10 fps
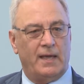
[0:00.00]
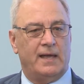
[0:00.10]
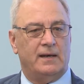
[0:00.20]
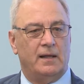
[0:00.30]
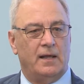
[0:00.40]

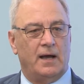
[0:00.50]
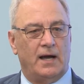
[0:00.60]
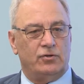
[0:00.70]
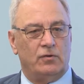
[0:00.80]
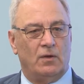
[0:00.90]
and
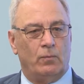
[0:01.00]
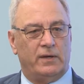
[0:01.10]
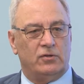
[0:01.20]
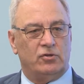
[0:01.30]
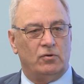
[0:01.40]
I knew that we
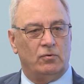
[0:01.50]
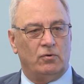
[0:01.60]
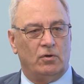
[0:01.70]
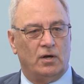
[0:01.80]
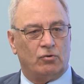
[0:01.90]
could do